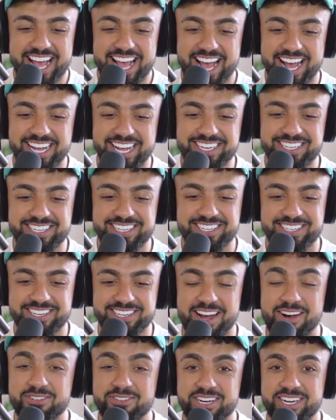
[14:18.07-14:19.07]
And
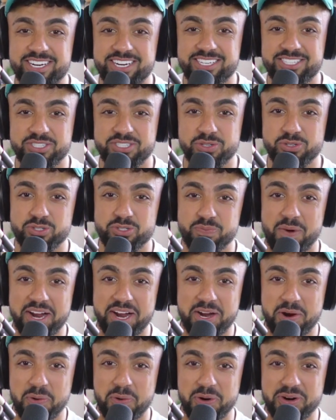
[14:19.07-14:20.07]
now they use my
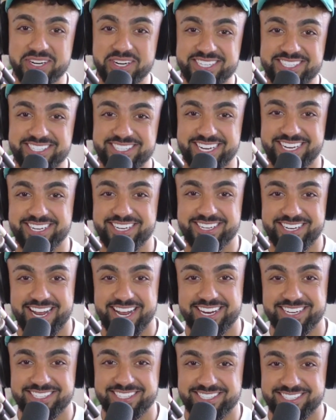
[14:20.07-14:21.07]
quirks and
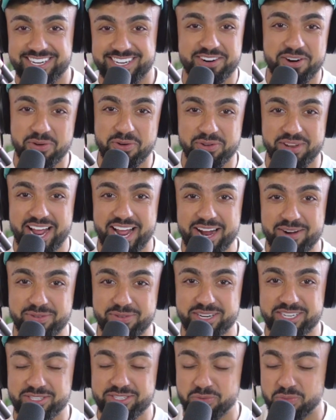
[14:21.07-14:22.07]
it's their own
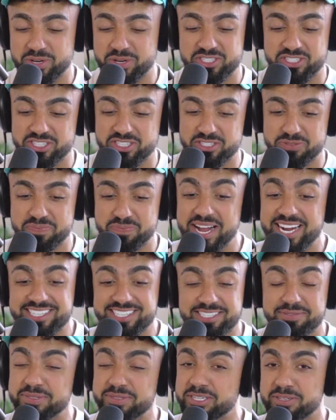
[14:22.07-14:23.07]
language, which just makes
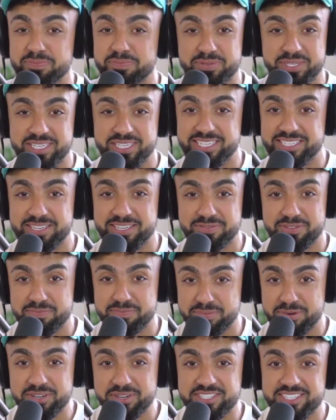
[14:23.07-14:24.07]
them a completely
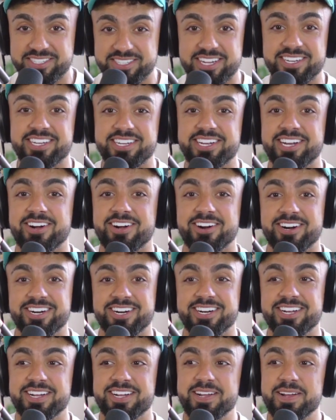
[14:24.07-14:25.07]
different person than they are.
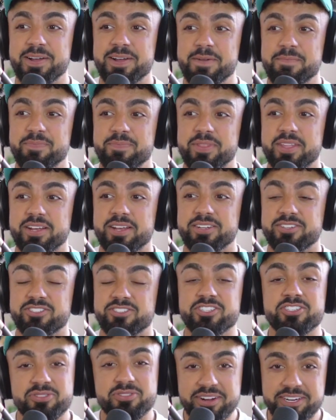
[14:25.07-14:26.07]

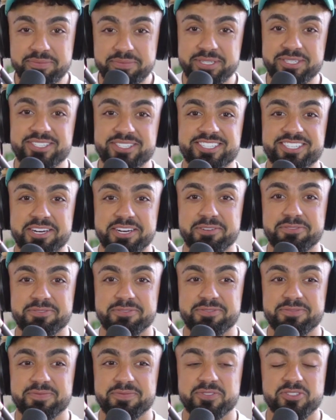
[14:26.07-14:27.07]
Just try to be yourself.
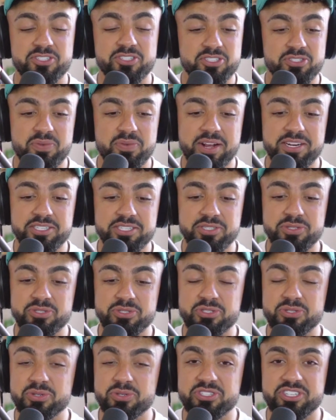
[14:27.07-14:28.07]
Just try to
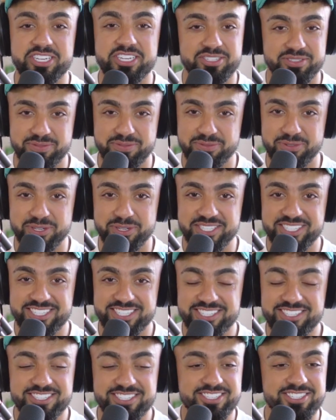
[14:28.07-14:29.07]
use your genuine
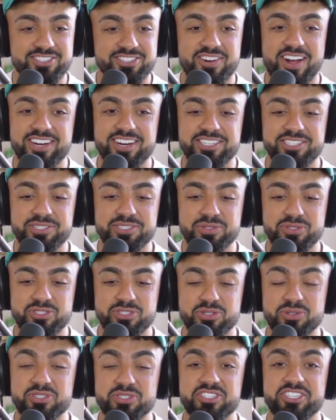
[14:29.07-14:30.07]
voice. Just try to use
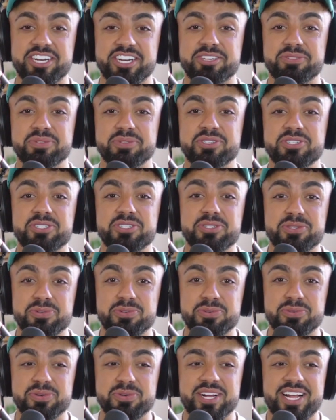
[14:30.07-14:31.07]
your genuine
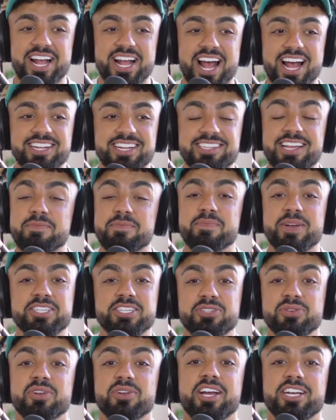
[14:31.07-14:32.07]
you, and that
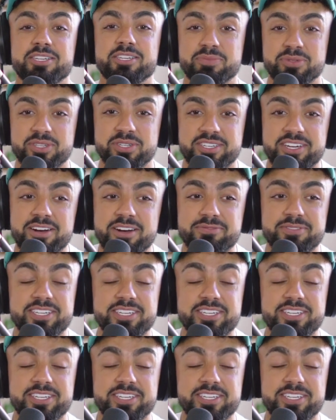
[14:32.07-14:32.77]
makes you likable enough.